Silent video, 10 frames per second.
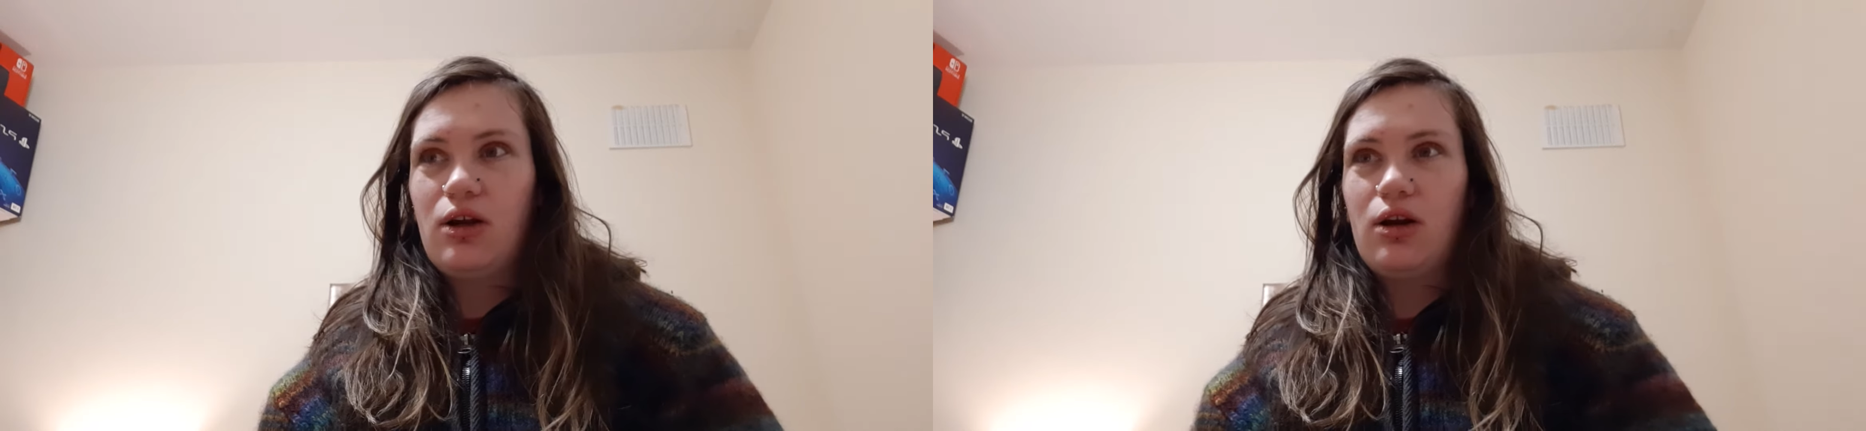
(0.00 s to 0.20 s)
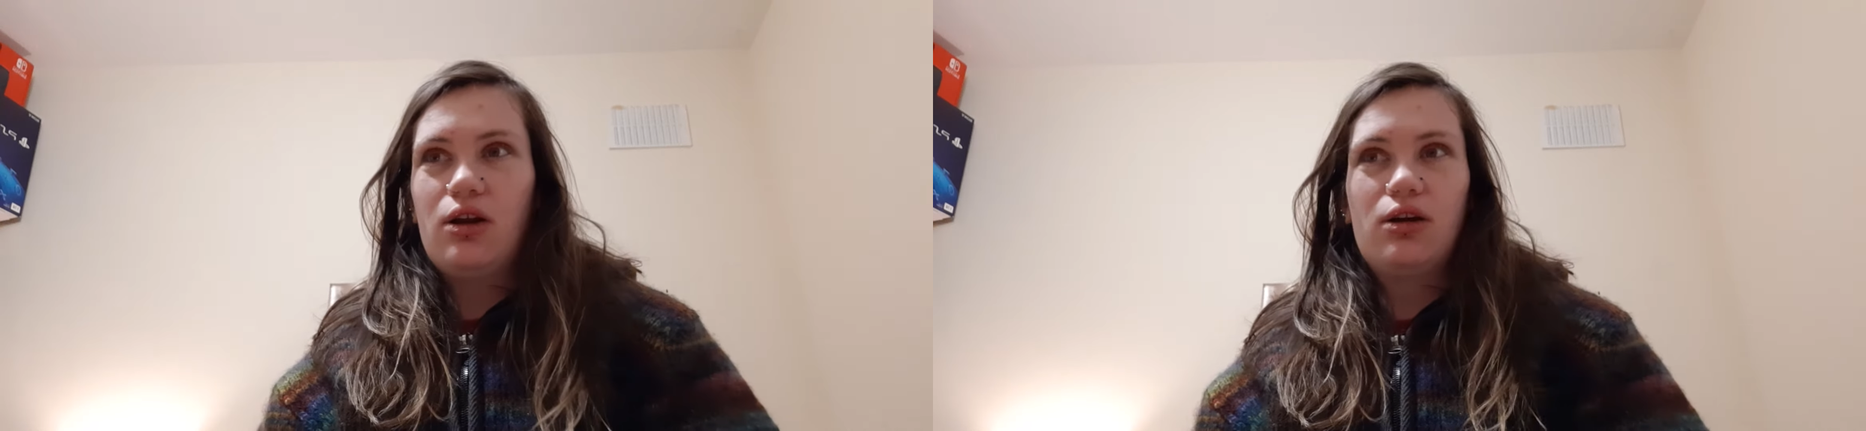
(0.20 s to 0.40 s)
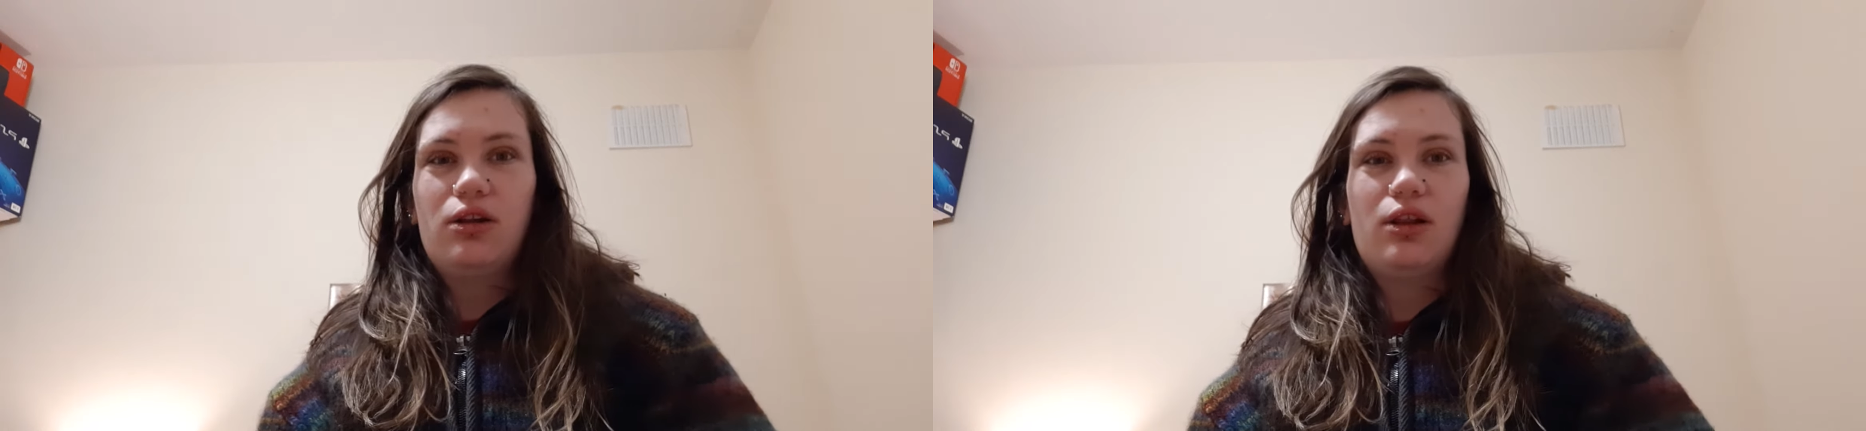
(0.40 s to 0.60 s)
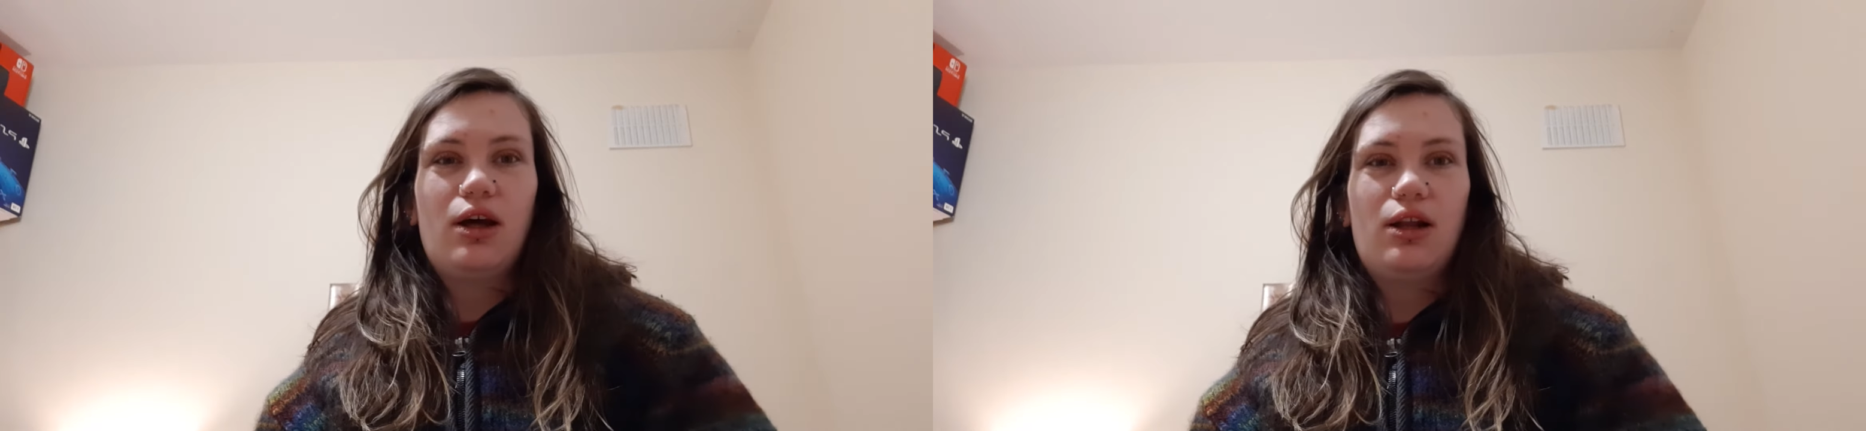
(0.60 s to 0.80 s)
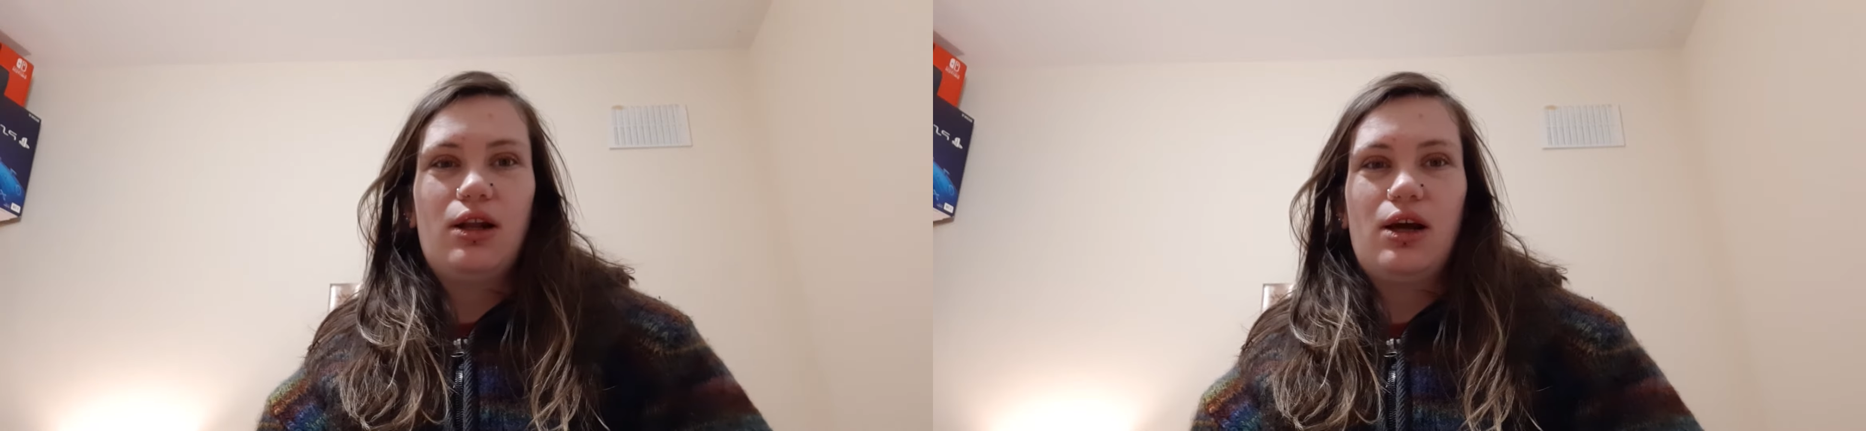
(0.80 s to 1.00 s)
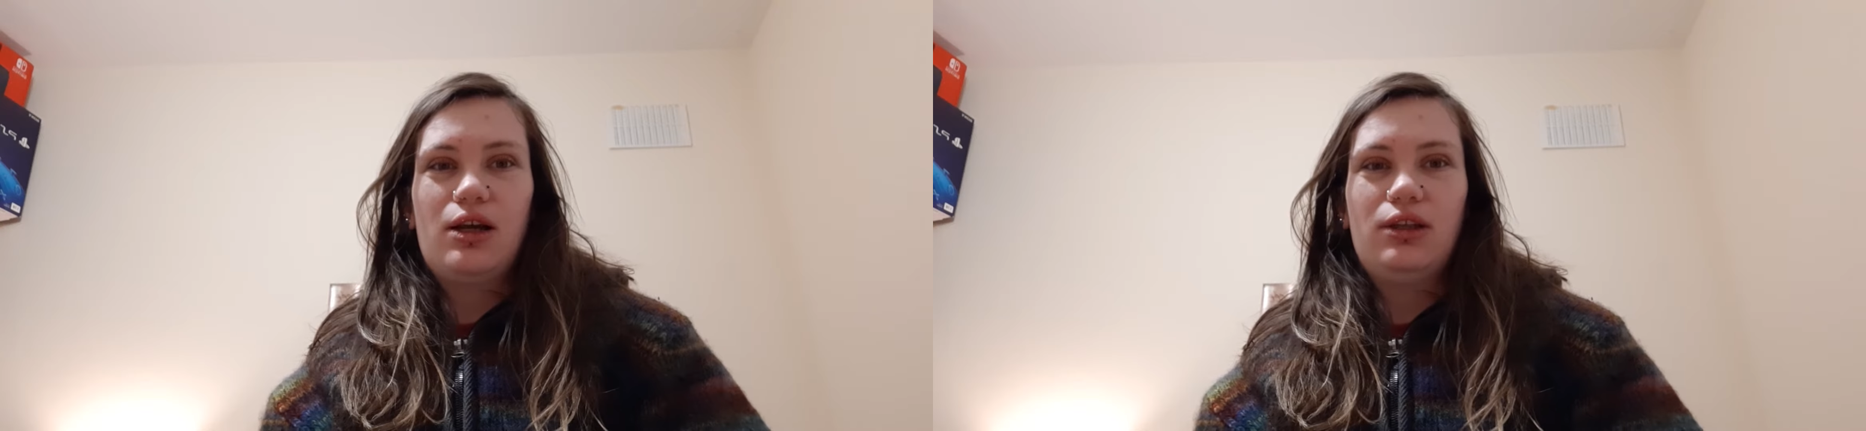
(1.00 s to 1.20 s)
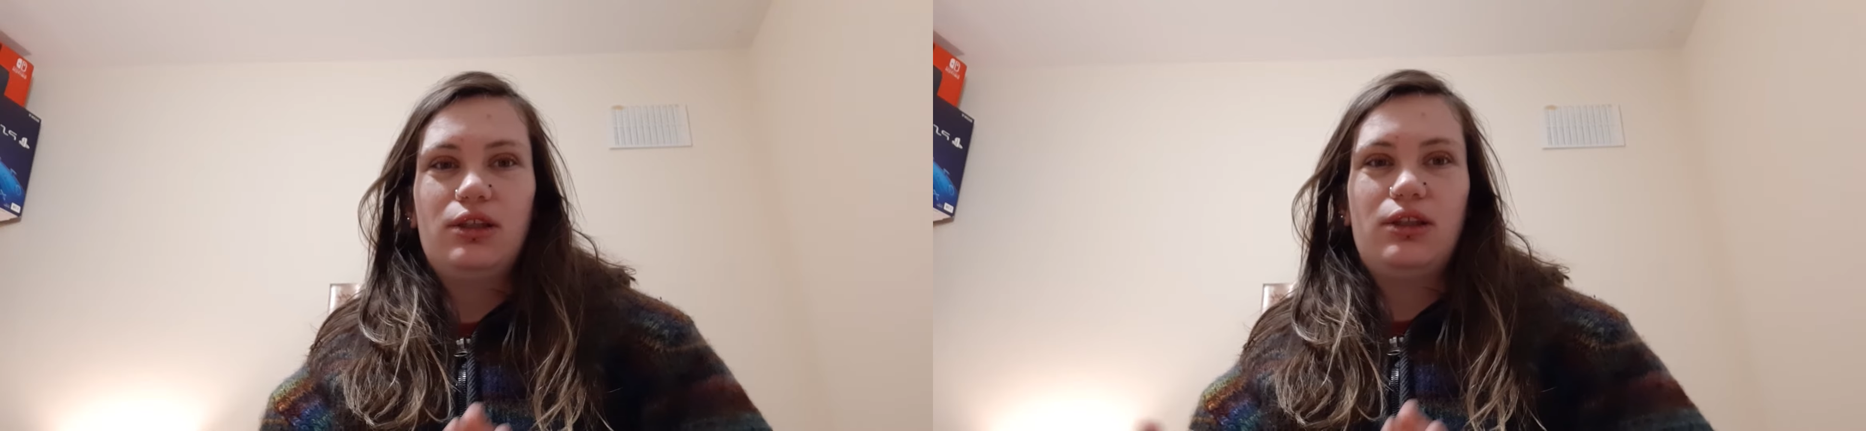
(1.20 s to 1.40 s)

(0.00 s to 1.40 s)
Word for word: along that line's